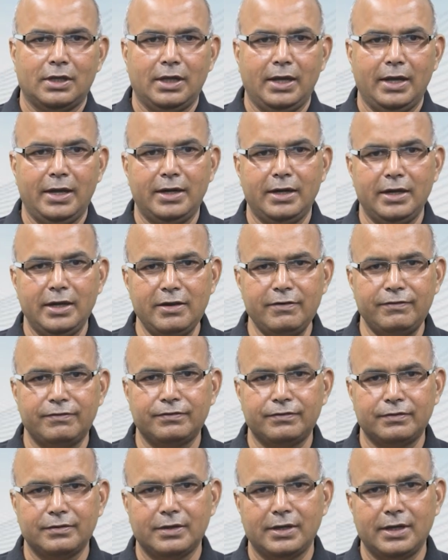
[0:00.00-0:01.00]
And
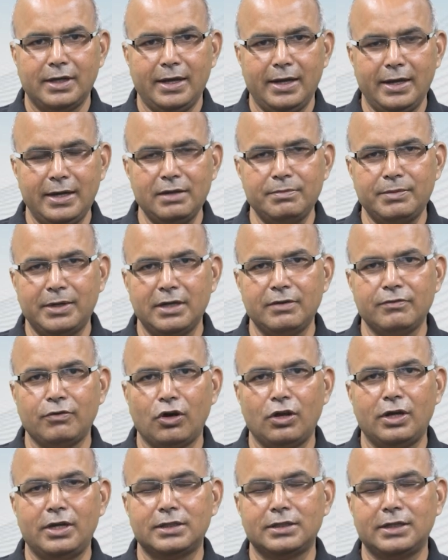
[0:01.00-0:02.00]
if anybody
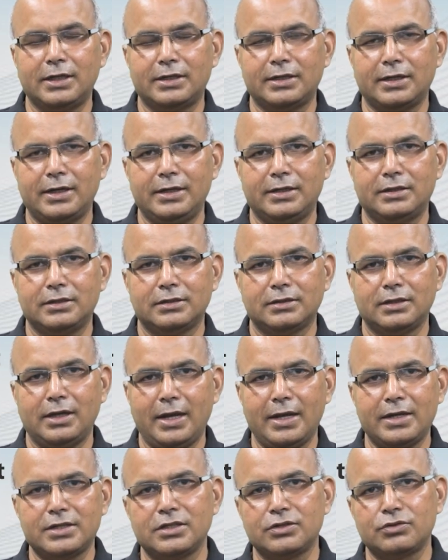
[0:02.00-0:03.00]
violates that right,
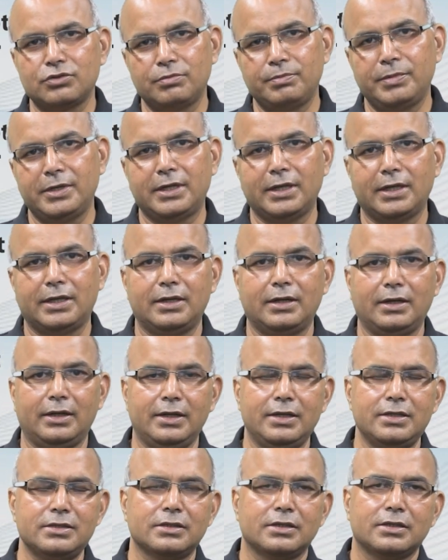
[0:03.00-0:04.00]
action should be taken
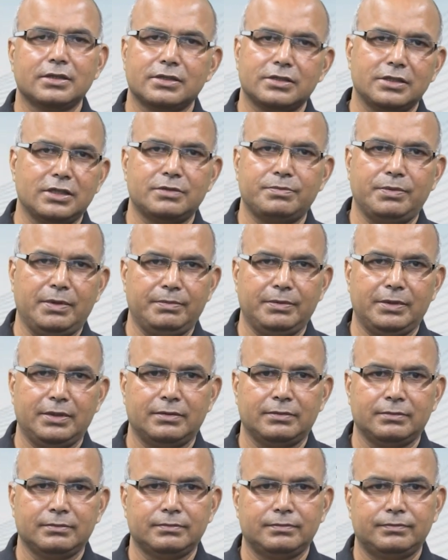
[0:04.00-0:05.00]
against such people.
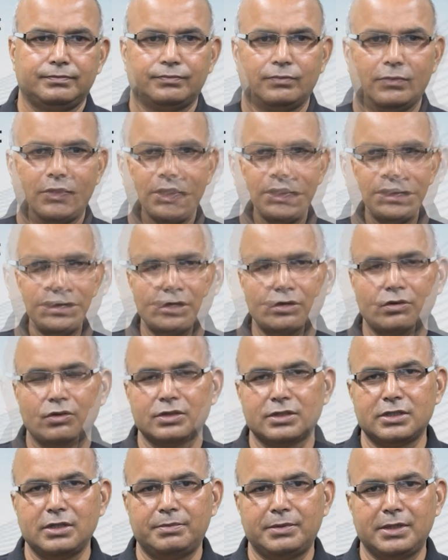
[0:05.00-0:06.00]
The basic
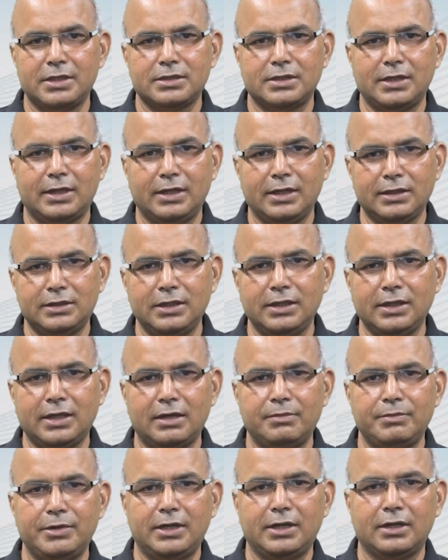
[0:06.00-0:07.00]
concept is that nothing
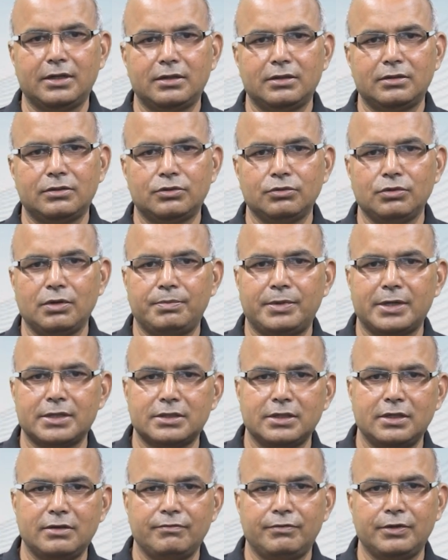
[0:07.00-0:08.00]
can be done to a
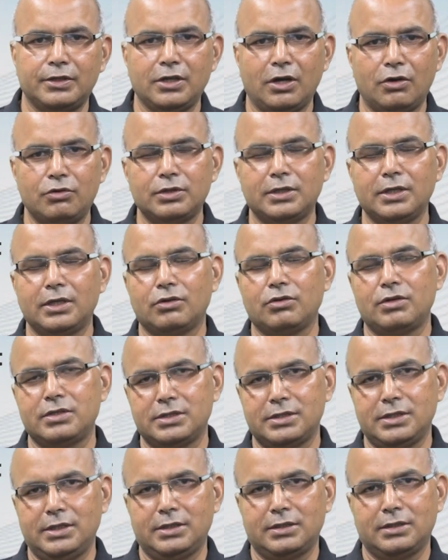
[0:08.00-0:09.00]
person without their
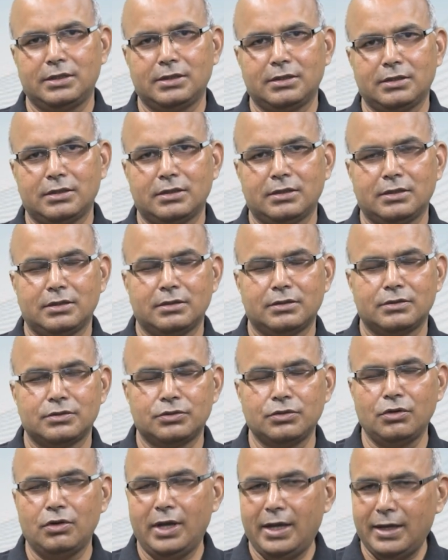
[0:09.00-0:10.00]
consent.
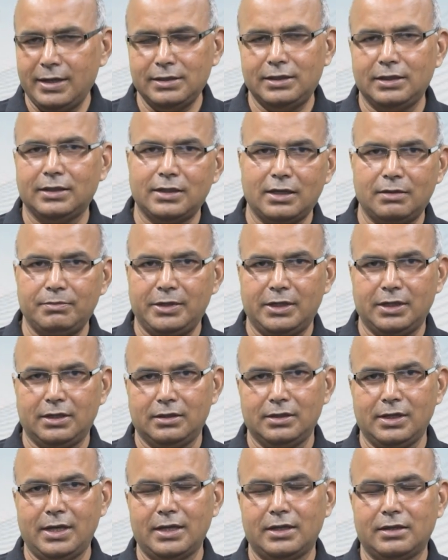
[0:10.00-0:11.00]
So anything can be done.
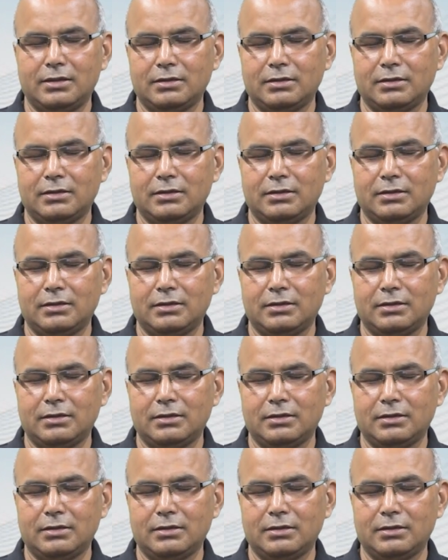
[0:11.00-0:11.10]
Like